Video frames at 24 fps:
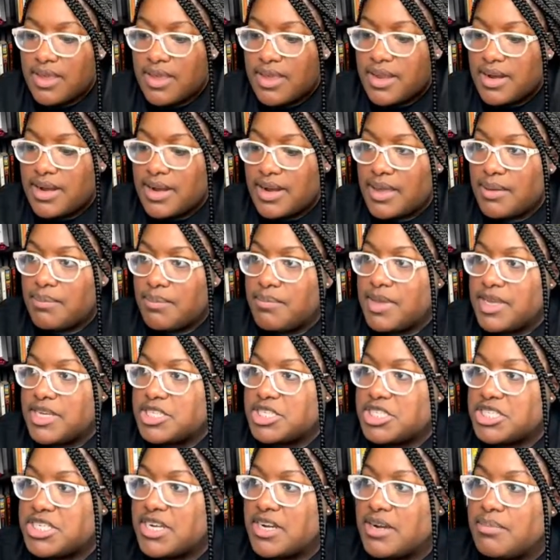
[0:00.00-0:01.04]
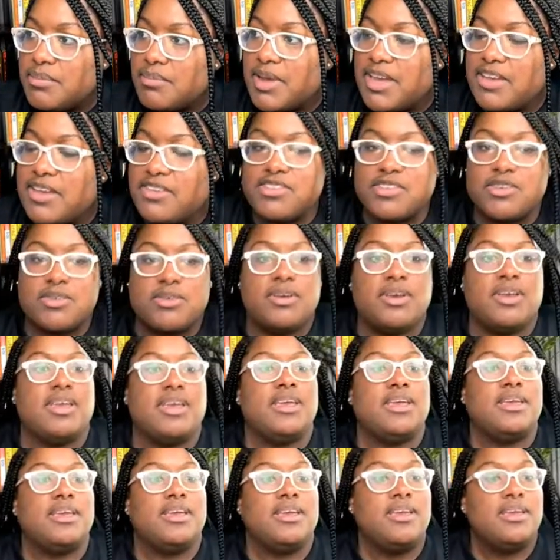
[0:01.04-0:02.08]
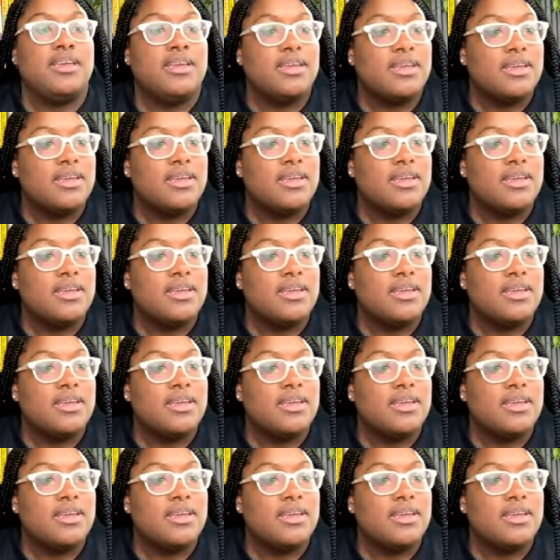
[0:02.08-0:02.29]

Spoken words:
let me share my screen.